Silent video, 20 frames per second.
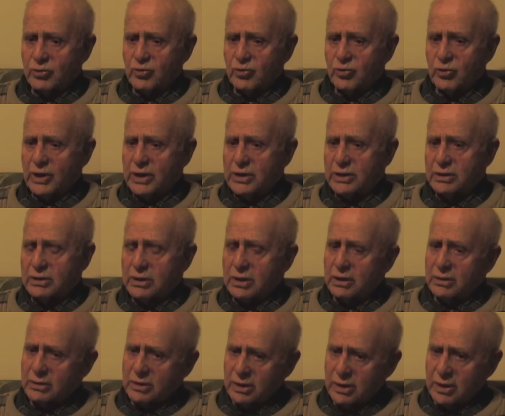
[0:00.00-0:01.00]
Well, you,
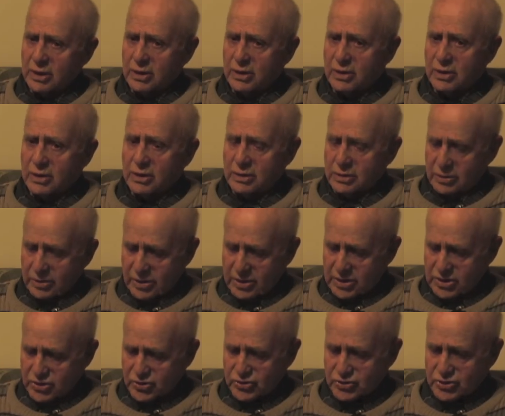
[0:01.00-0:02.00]

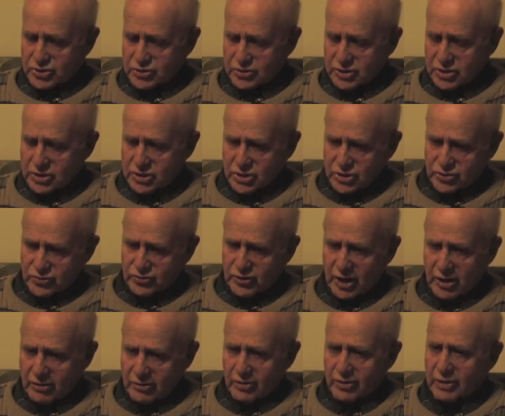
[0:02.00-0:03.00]
this
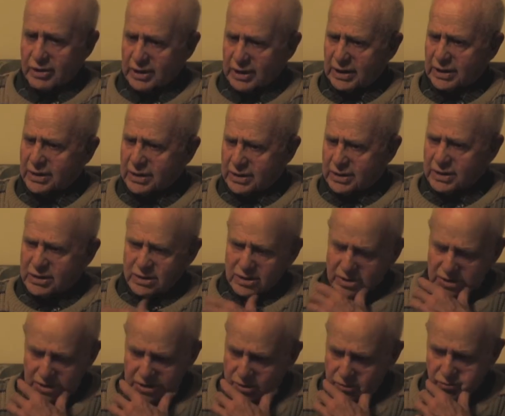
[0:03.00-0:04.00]
fellow,
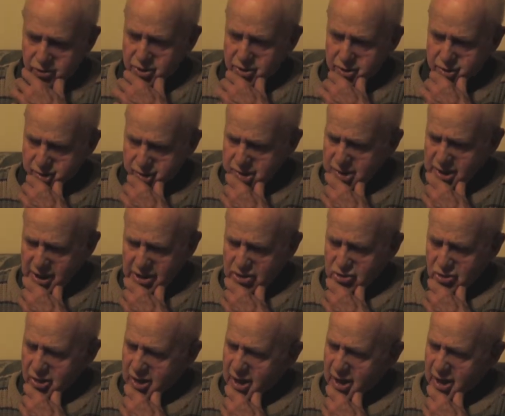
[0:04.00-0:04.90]
you know, you couldn't get your